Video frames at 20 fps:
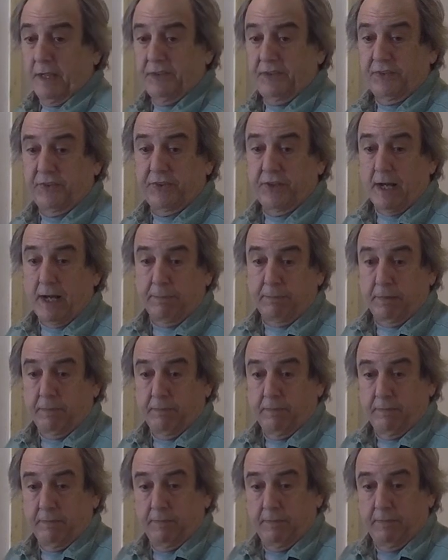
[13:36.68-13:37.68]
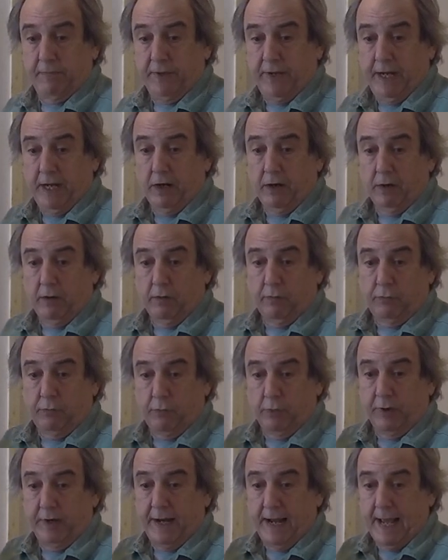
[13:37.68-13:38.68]
stop there
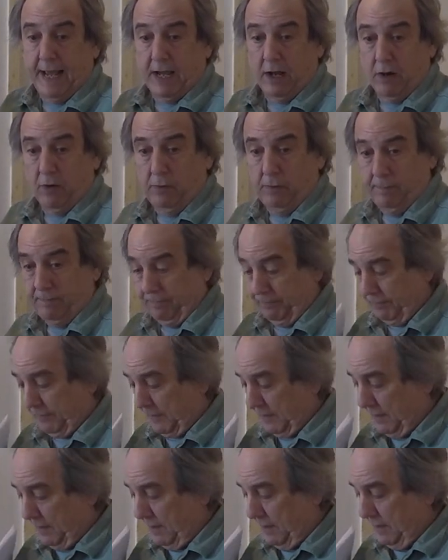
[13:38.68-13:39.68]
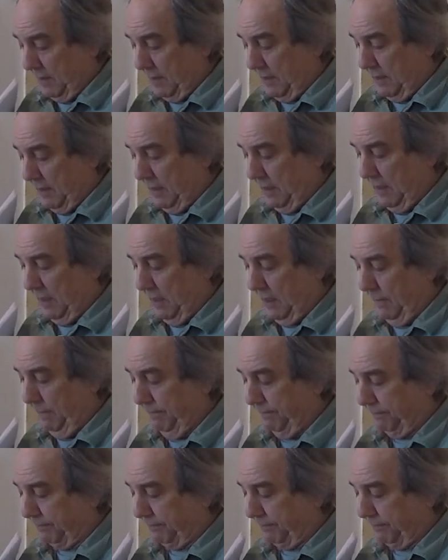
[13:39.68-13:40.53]
for now. And